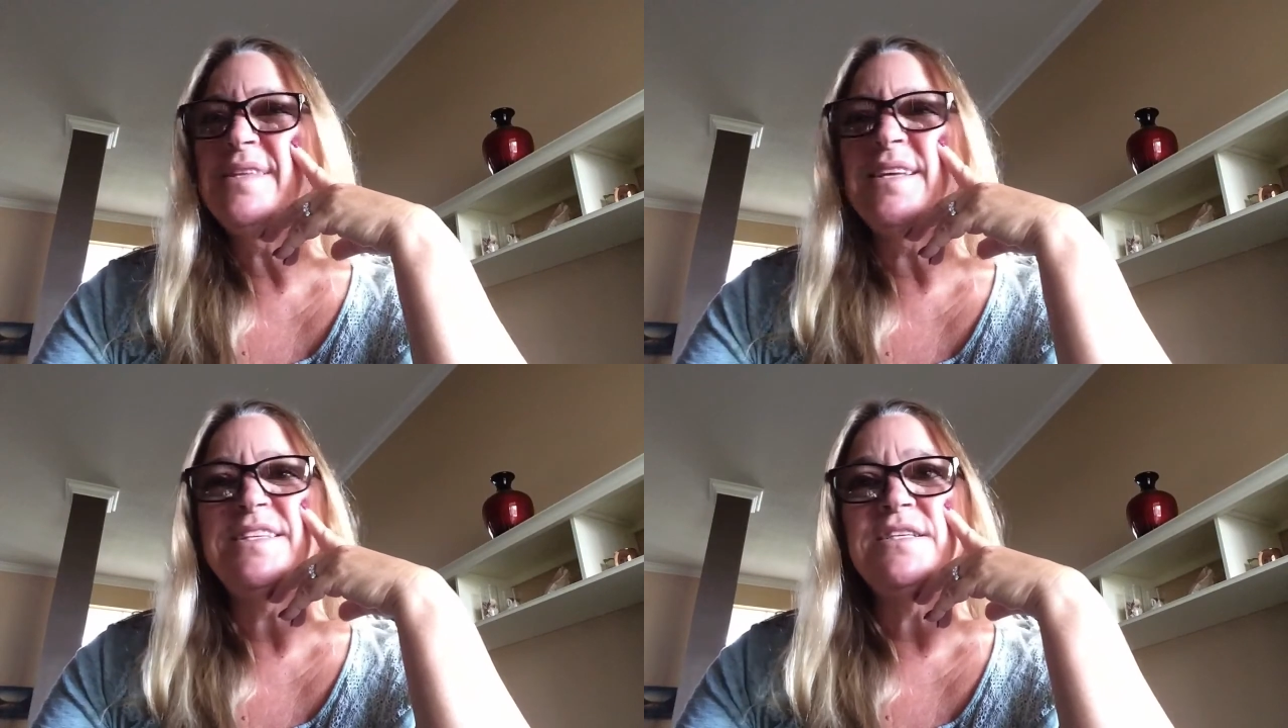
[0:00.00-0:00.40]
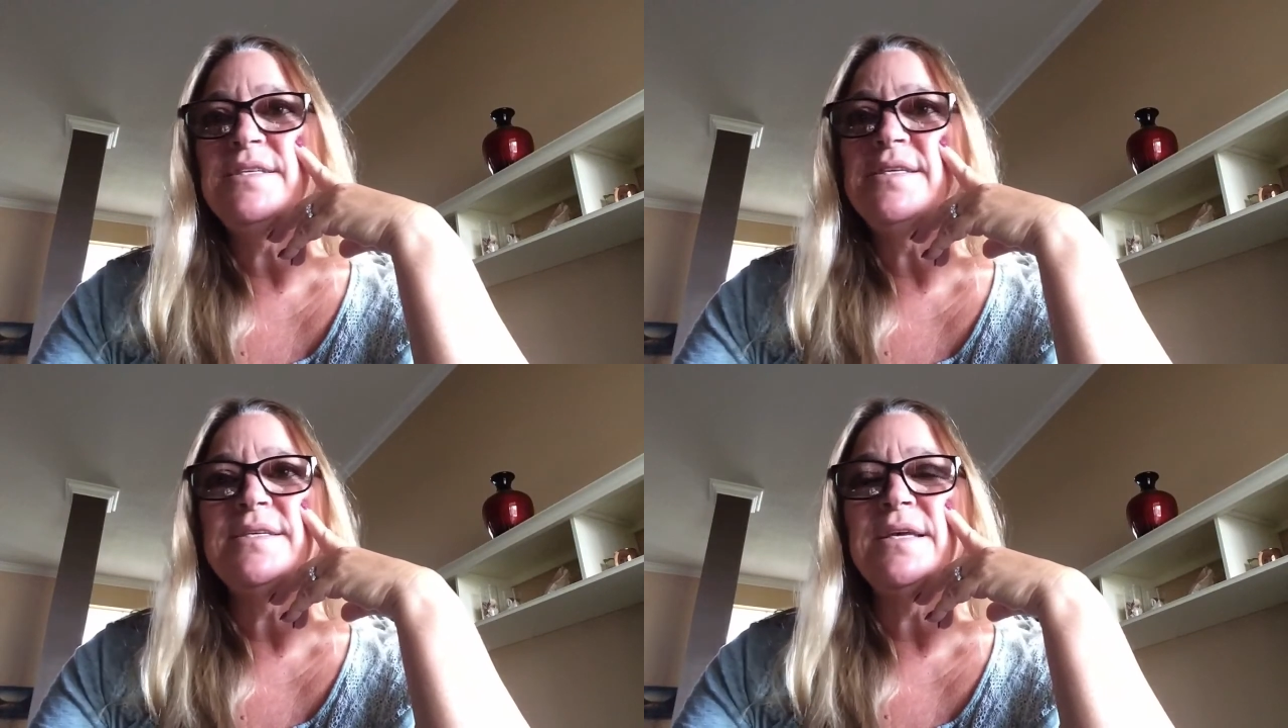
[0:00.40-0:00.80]
that
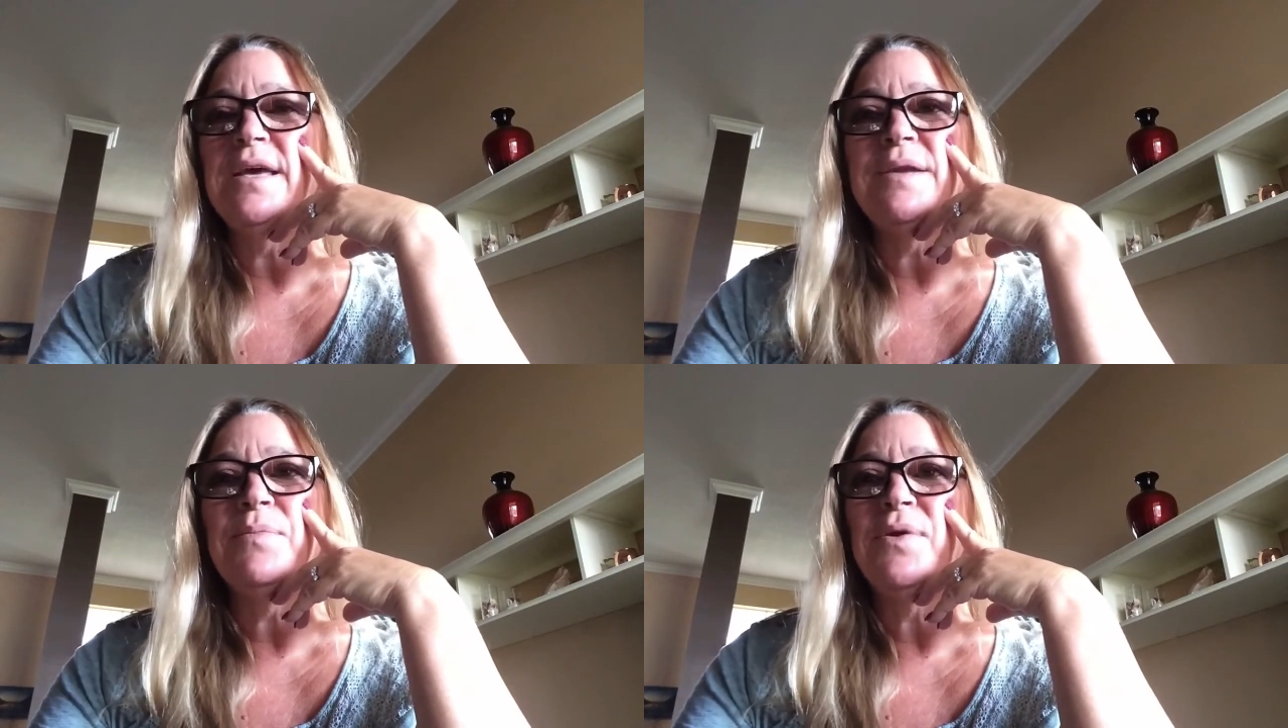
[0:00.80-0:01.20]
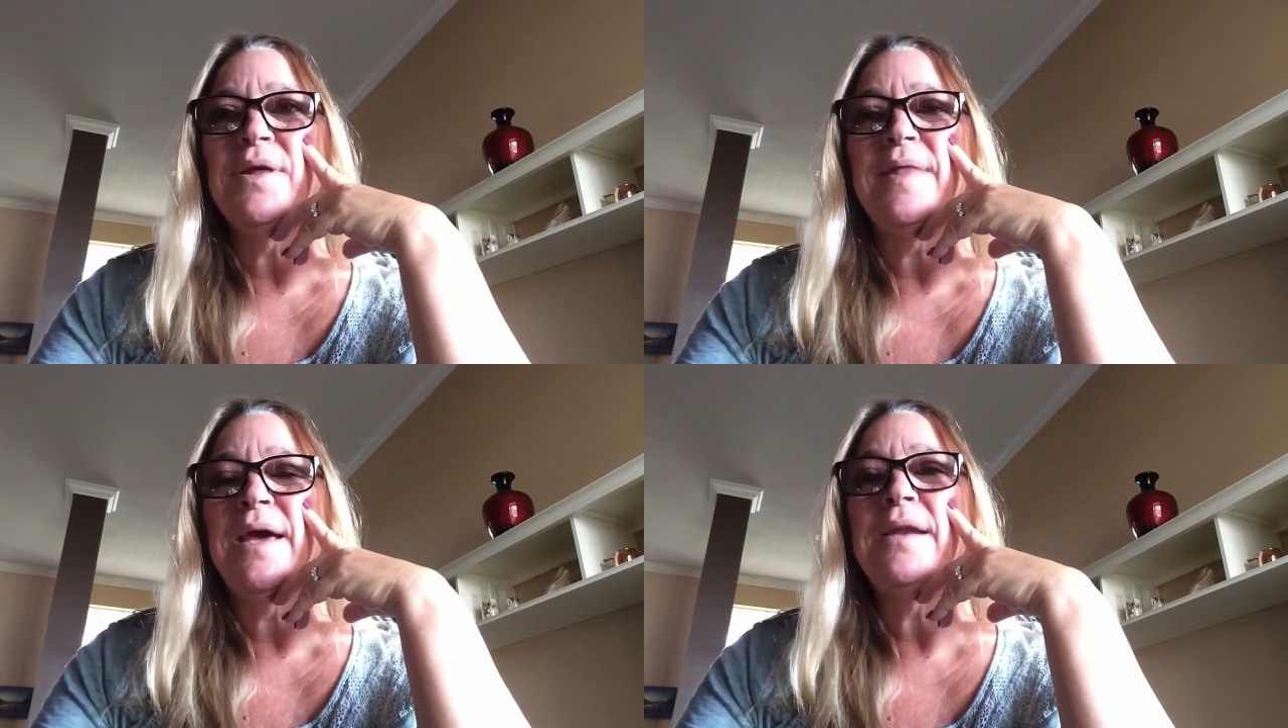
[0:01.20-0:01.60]
just isn't going to
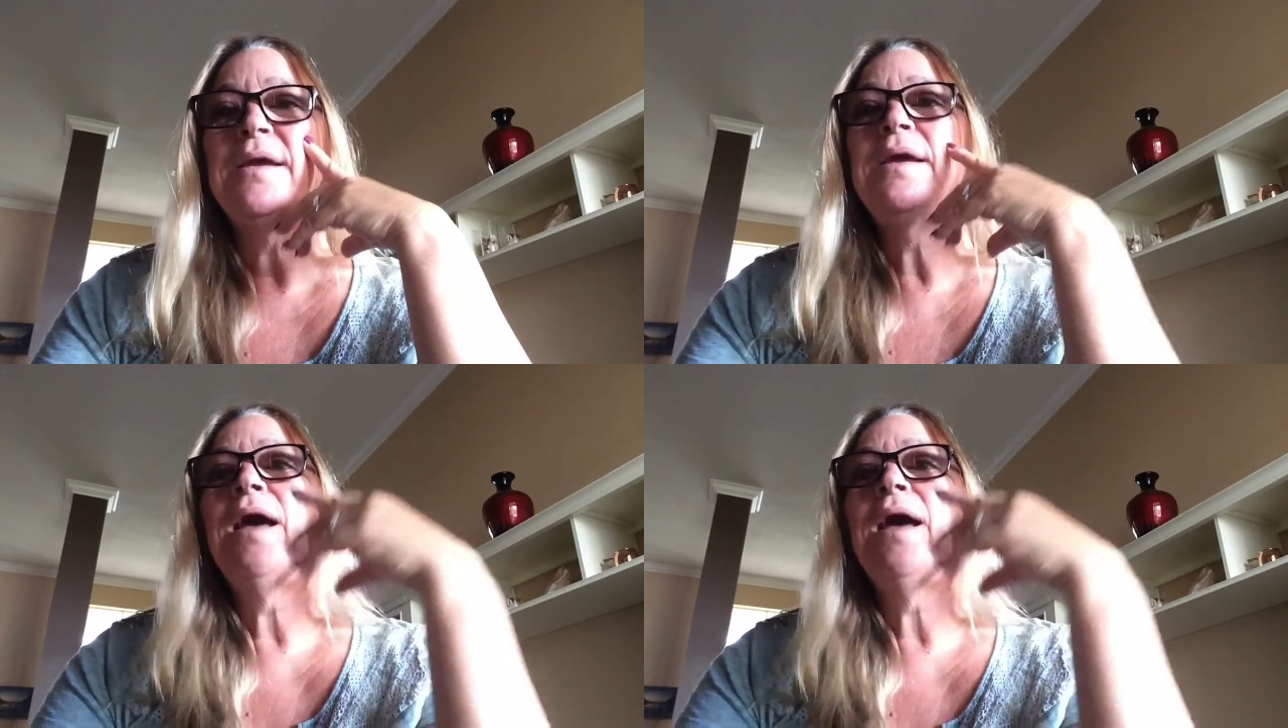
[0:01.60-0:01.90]
bring that,